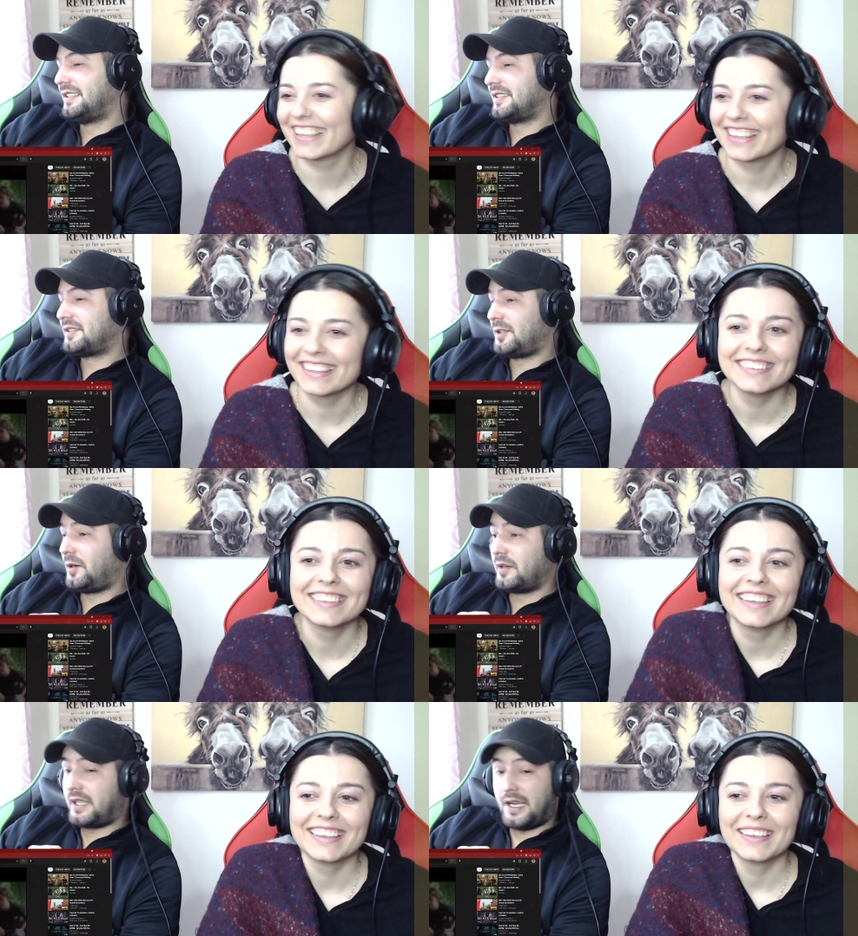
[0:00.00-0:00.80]

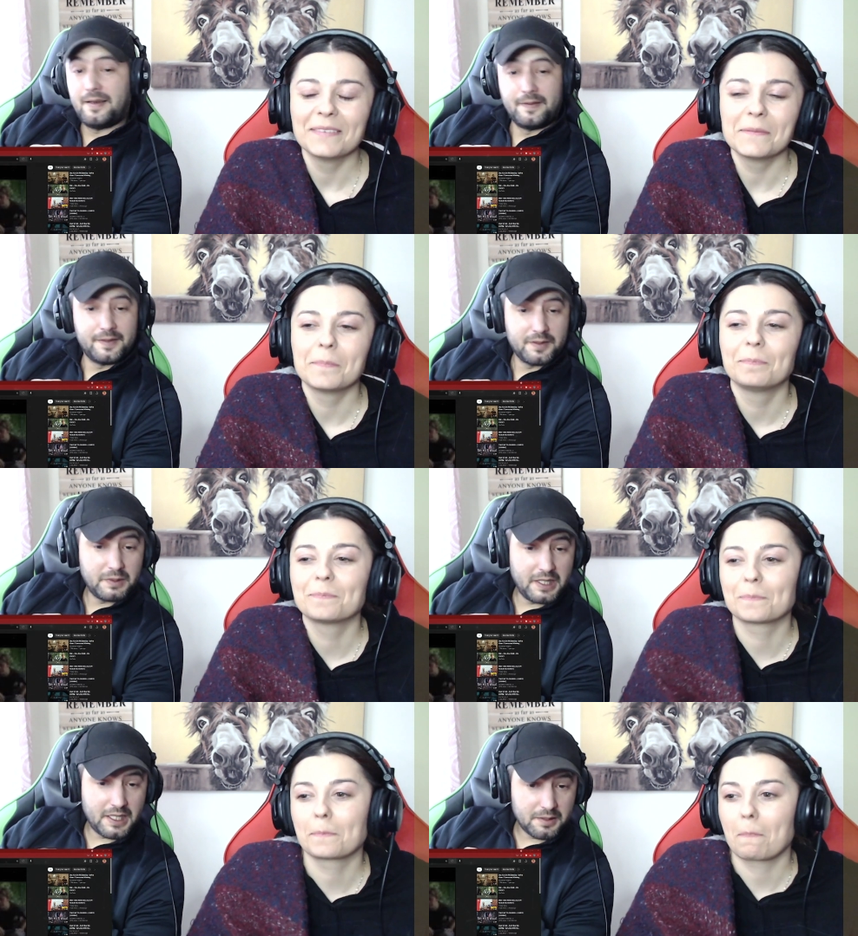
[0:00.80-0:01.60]
Speaker 1: So yeah,
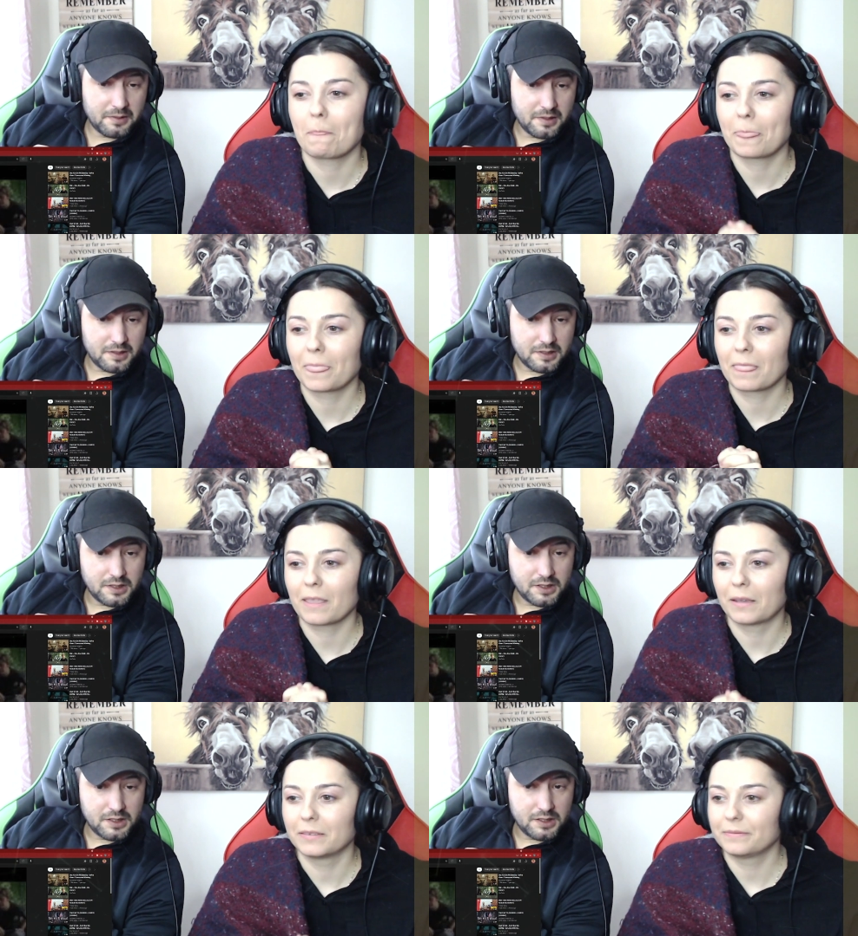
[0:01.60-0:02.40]
we are uh,
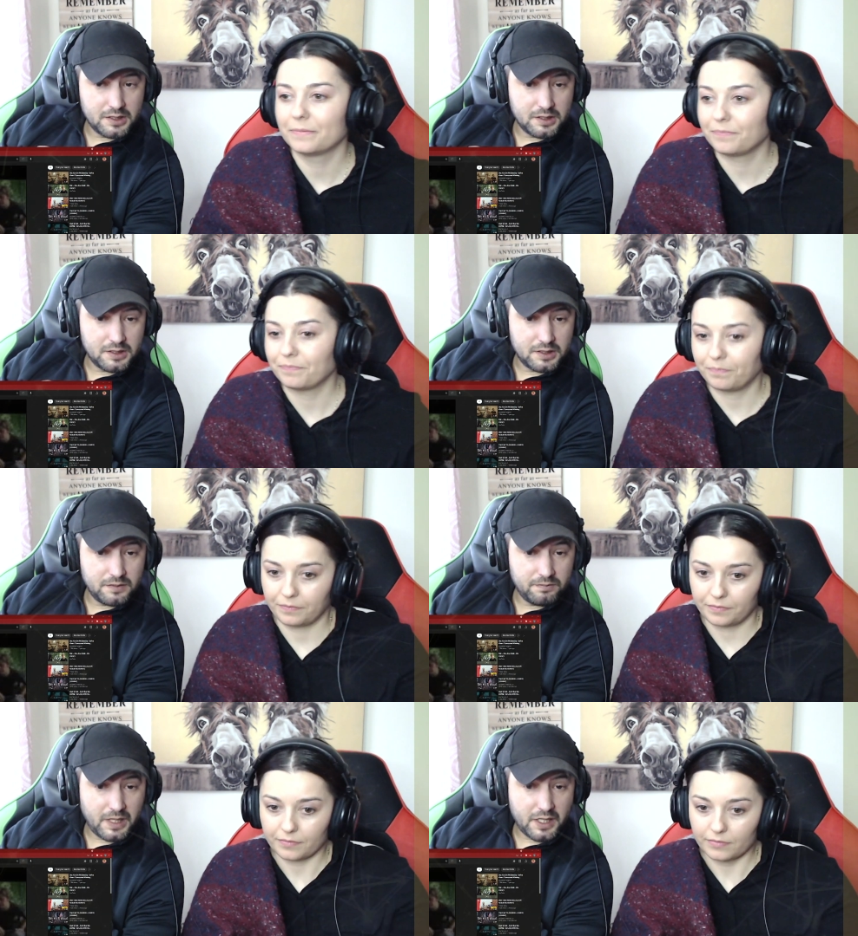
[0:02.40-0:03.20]

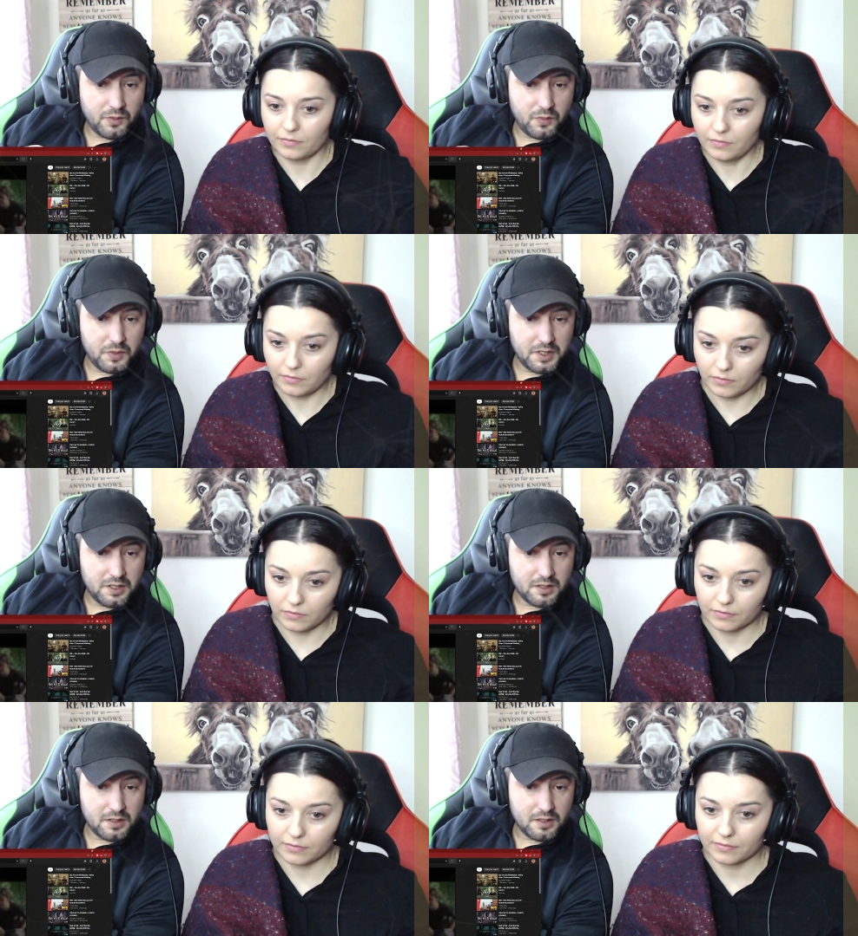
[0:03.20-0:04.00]
back with
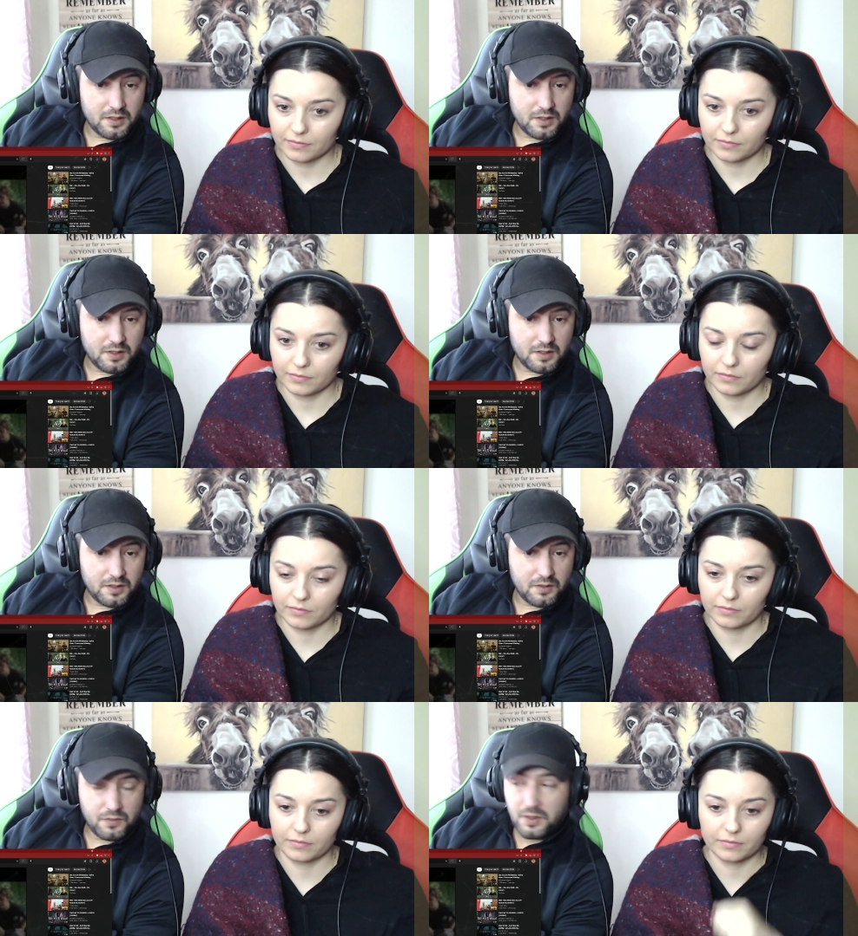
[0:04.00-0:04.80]

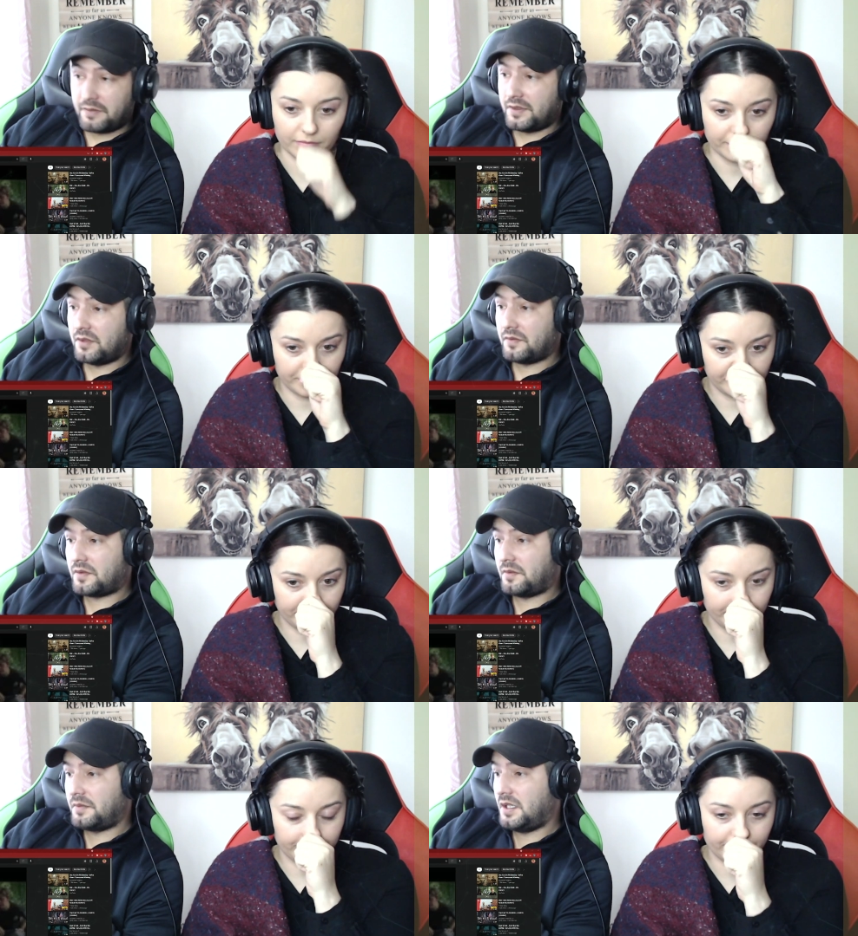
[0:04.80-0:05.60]
uh, one video
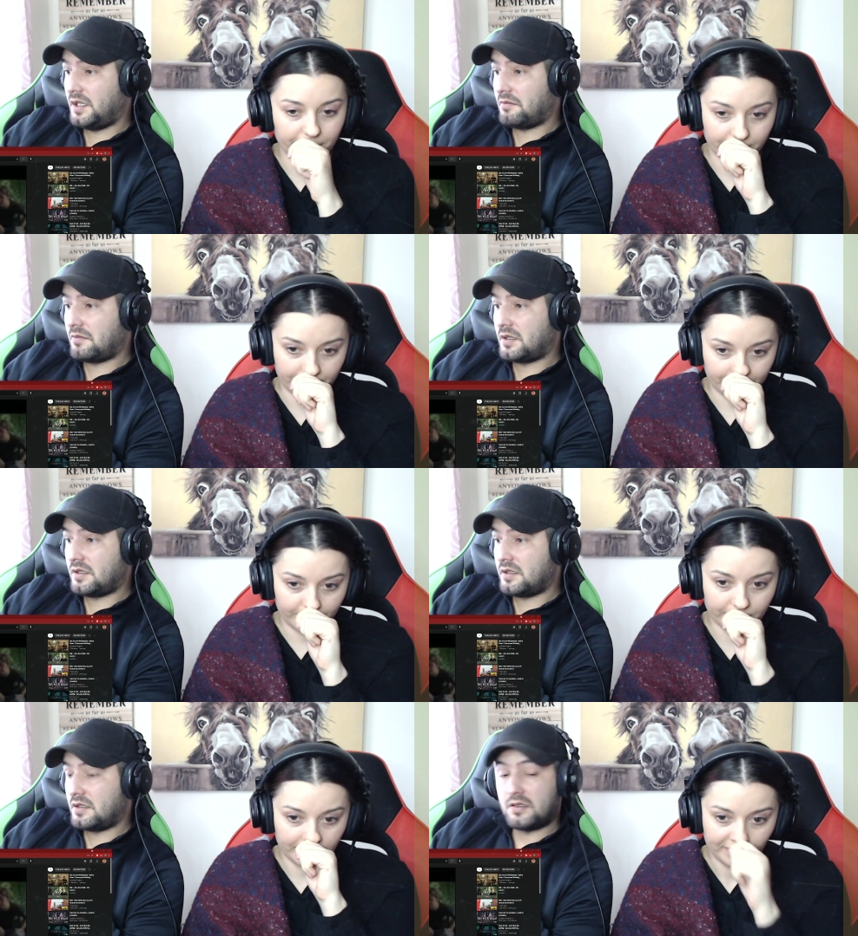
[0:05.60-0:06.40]
from him,
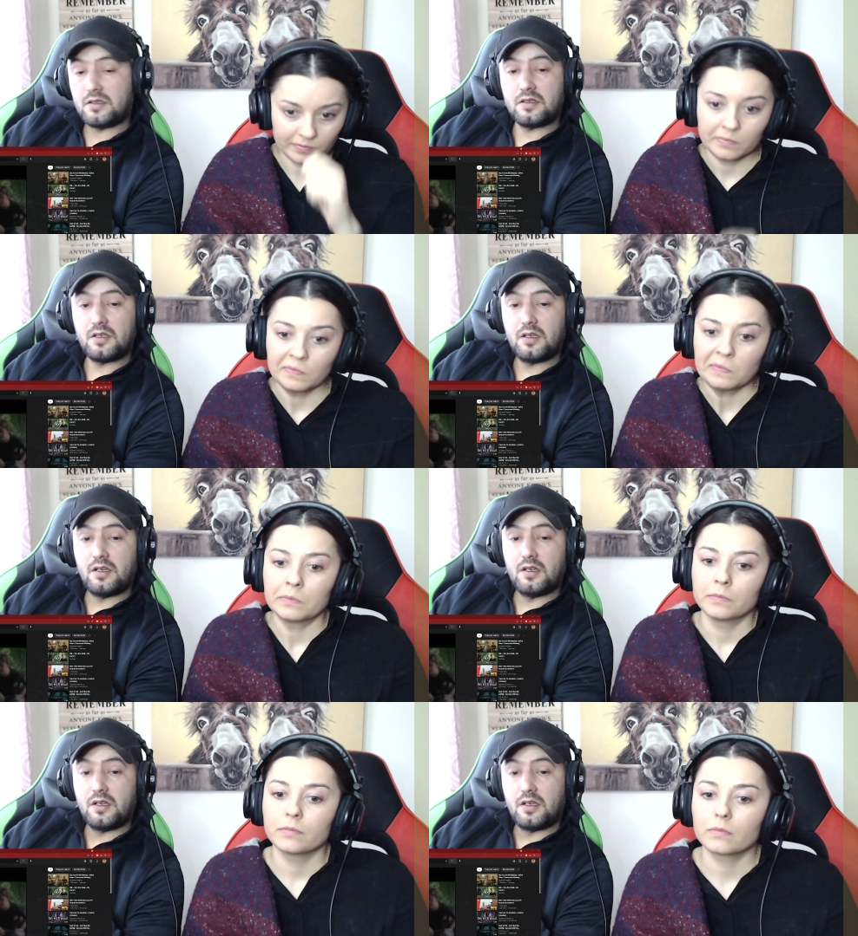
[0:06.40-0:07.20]
uh,
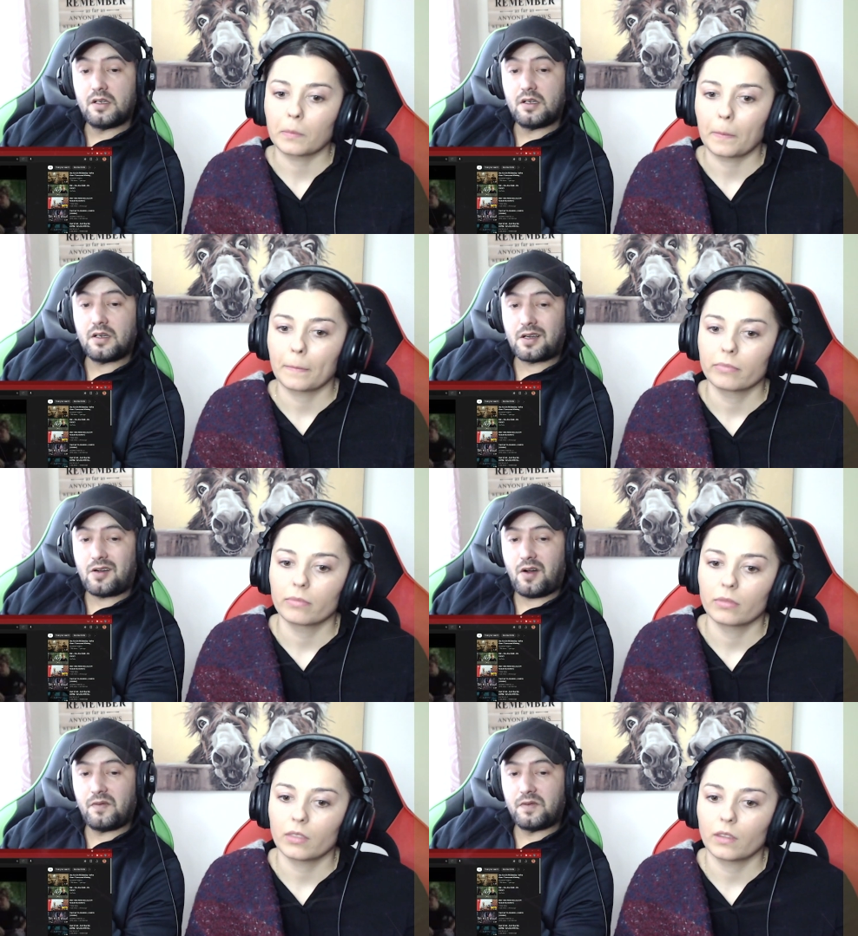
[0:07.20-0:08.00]
a
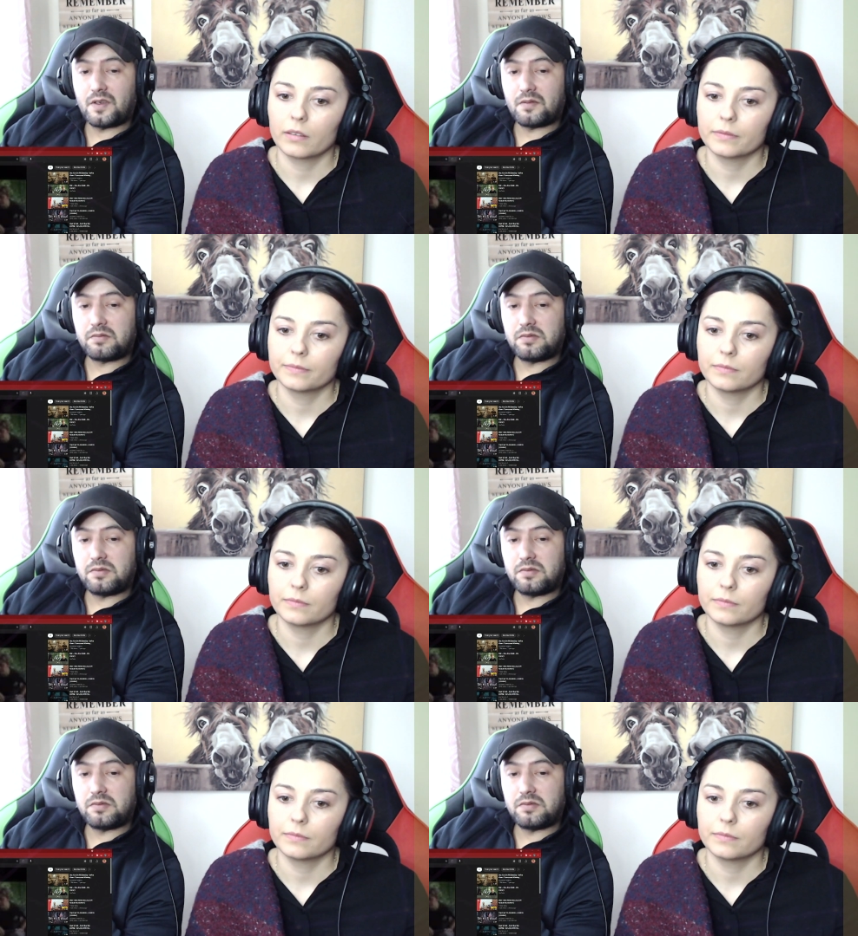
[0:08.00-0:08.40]
cover.